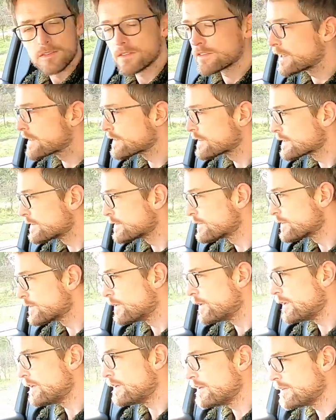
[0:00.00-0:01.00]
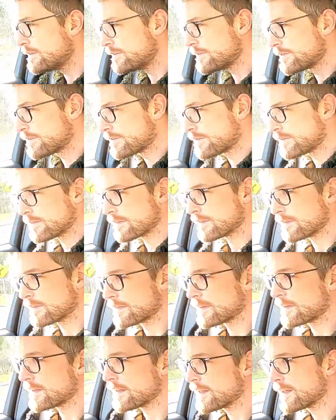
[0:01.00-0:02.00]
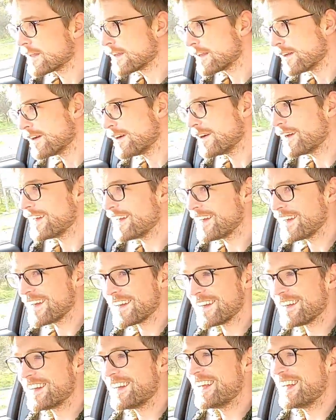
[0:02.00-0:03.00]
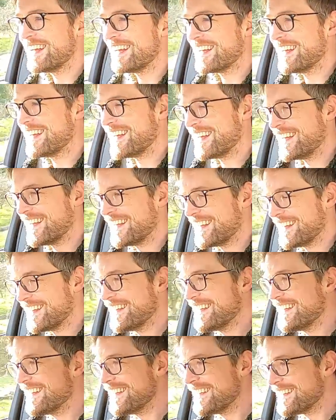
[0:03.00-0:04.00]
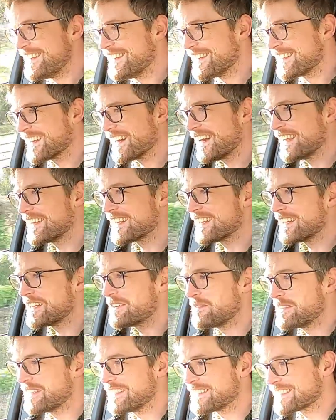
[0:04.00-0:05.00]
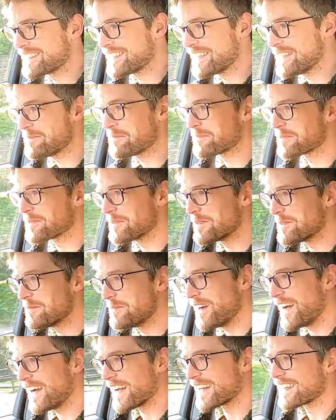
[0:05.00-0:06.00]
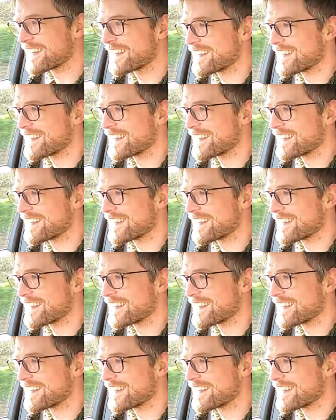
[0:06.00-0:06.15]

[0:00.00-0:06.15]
Traction control off. Oh yeah! You can get a bit of slip from the back.